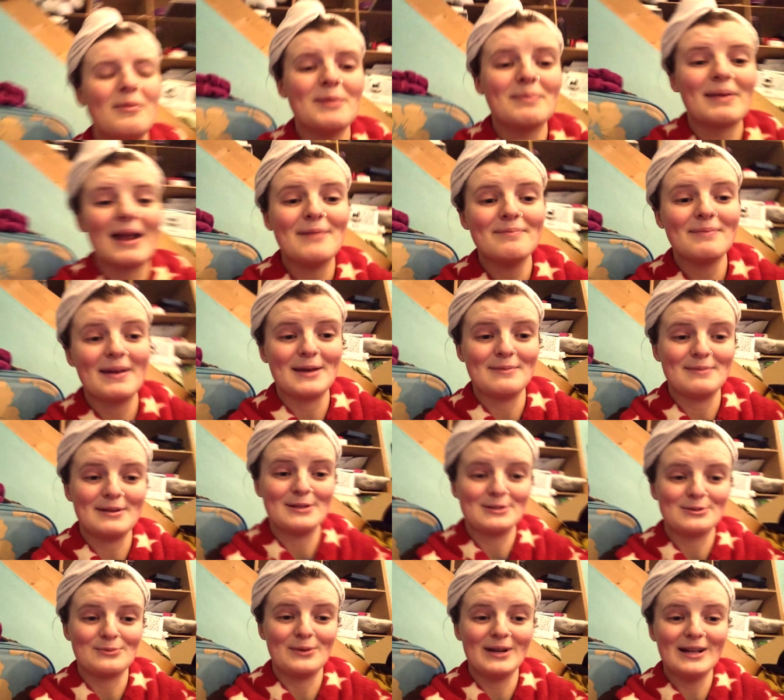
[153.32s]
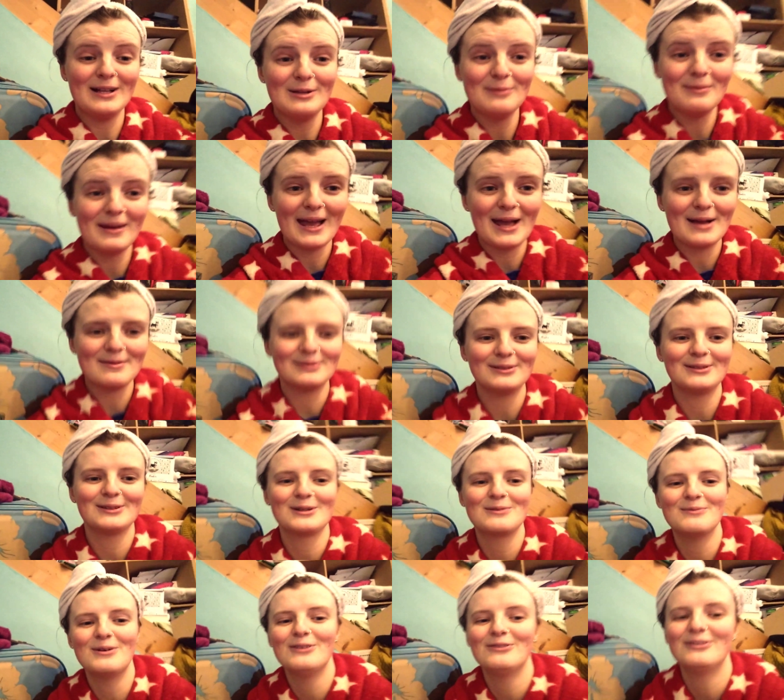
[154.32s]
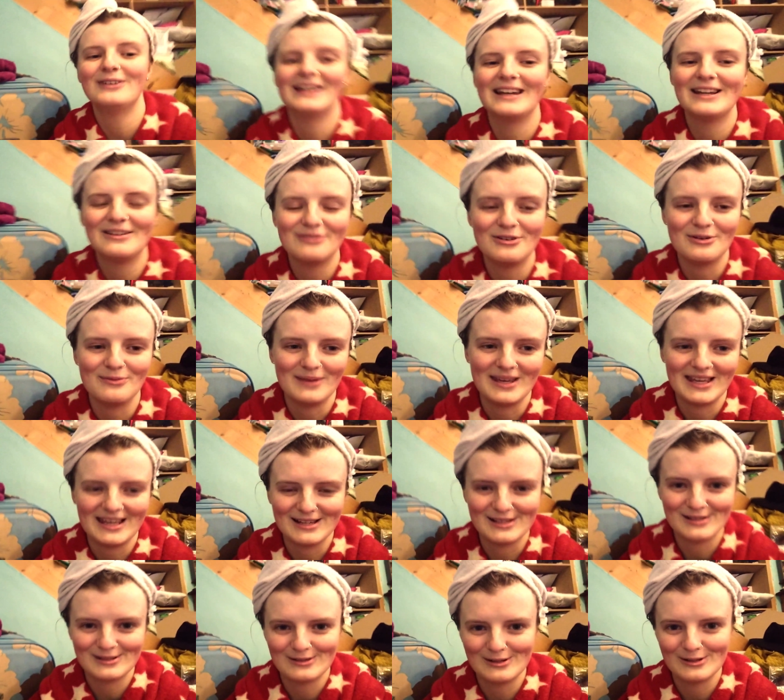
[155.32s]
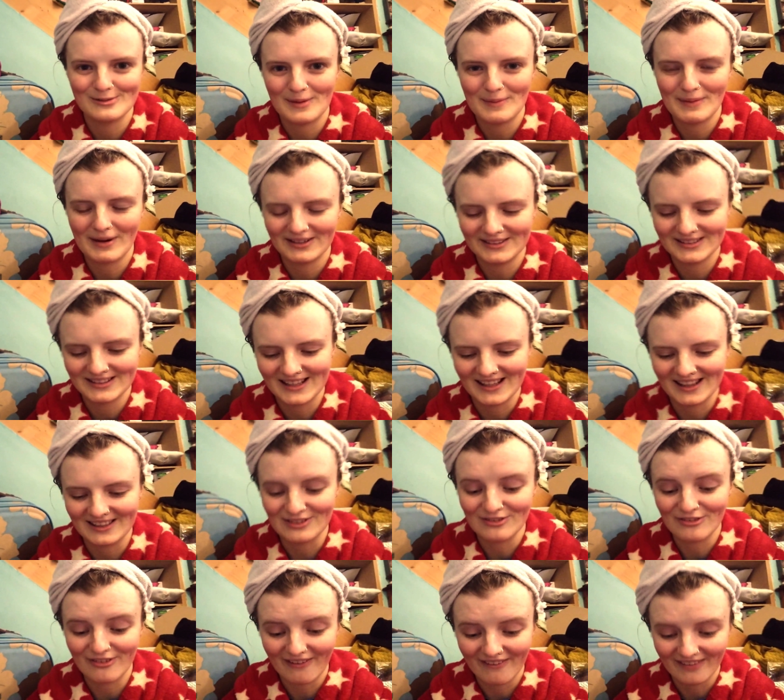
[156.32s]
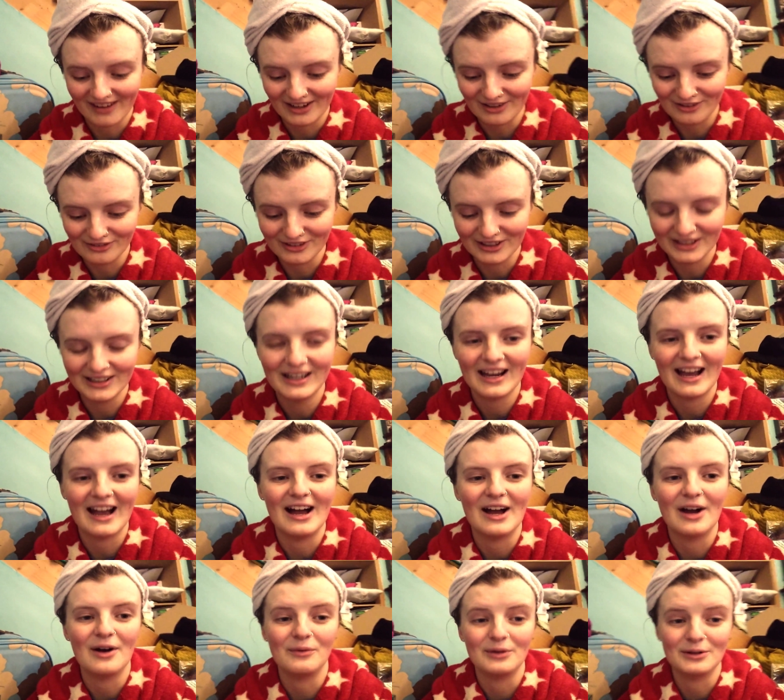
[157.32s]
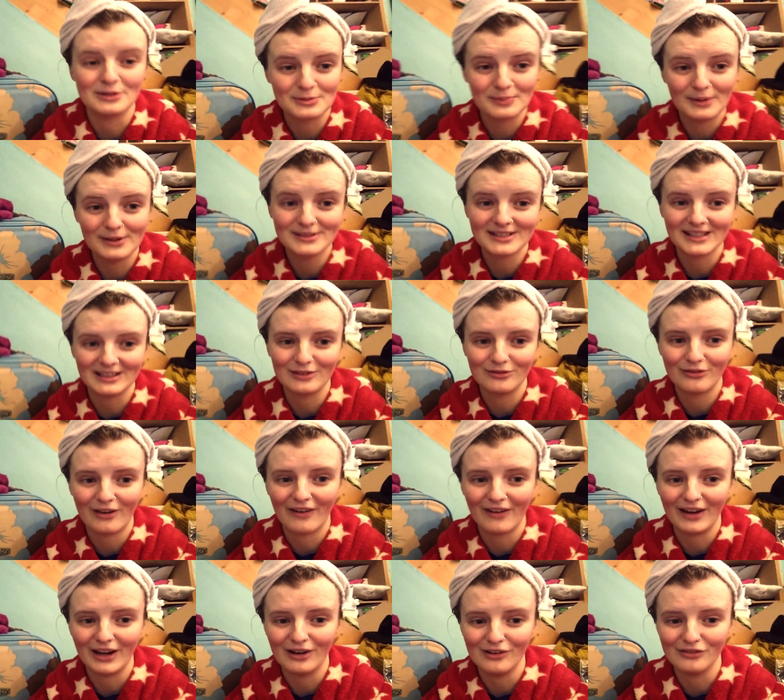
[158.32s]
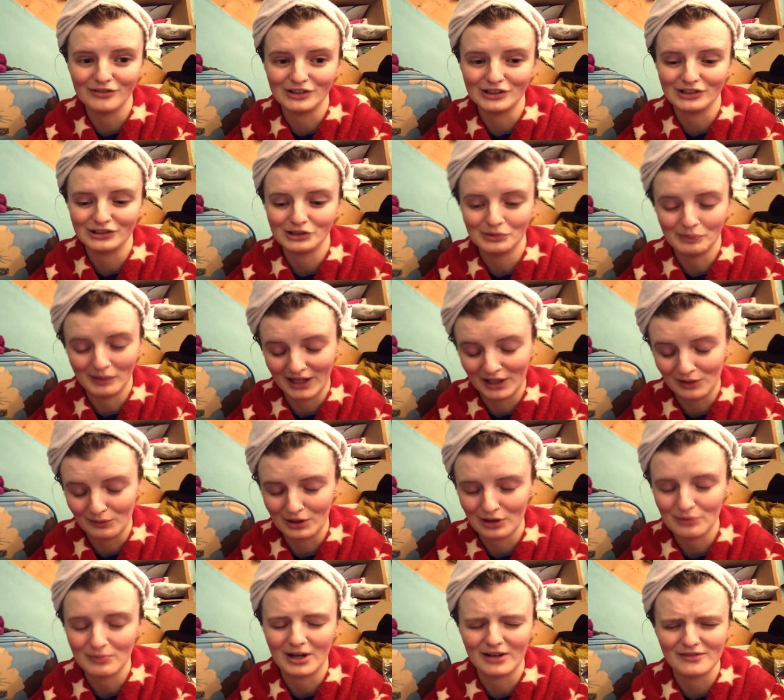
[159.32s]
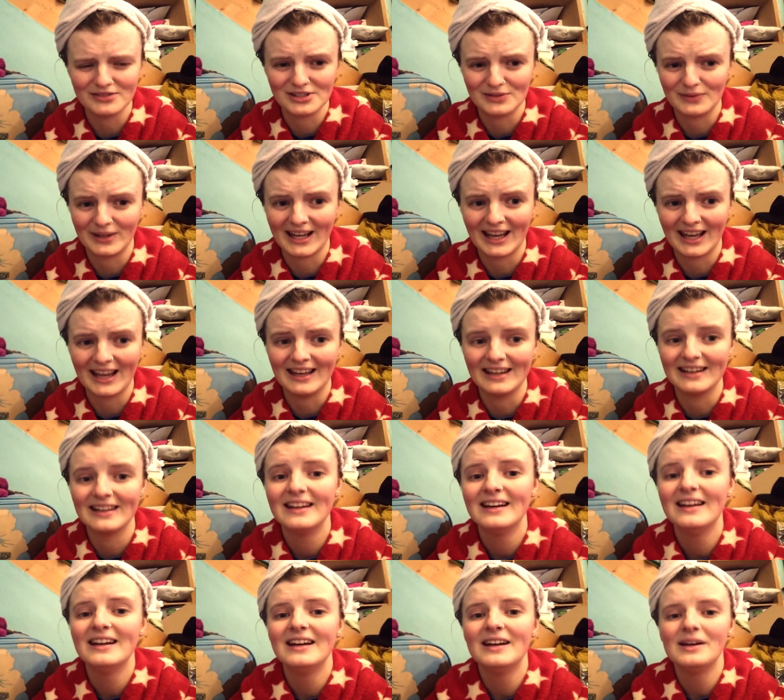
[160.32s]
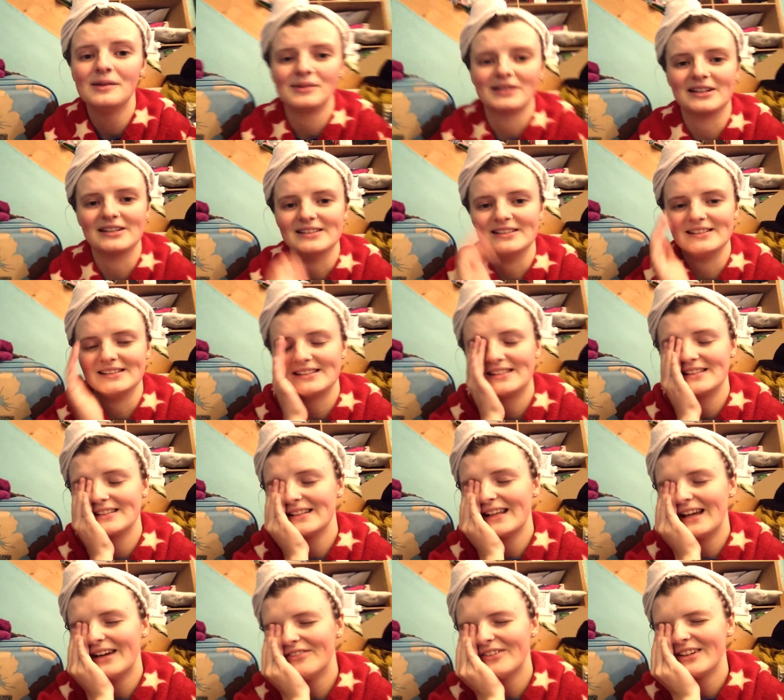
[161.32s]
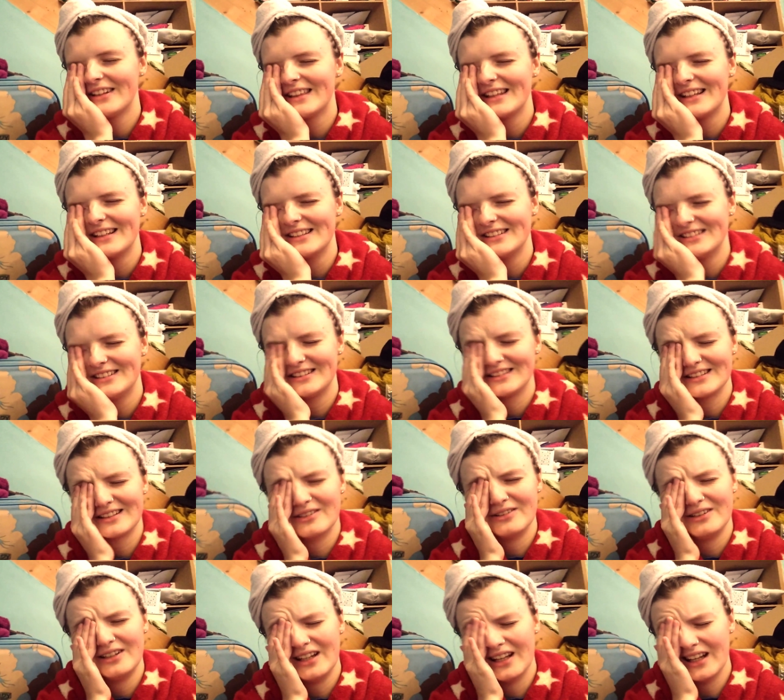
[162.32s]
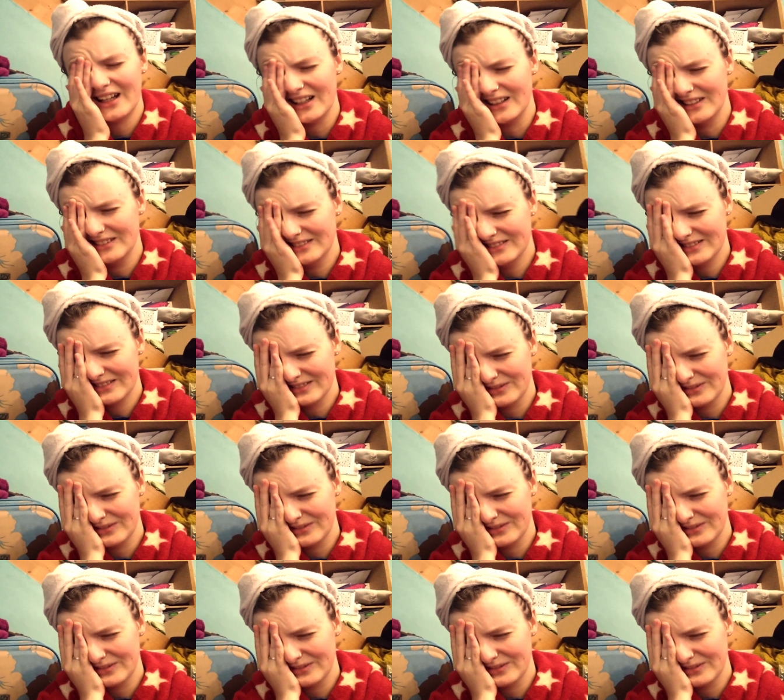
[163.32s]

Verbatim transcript: all my plant babies will be able to come over and live with me as soon as my parents can get the ferry over. Uh, we were supposed to get the ferry over to begin with, but obviously we can't, because everything is going to hell.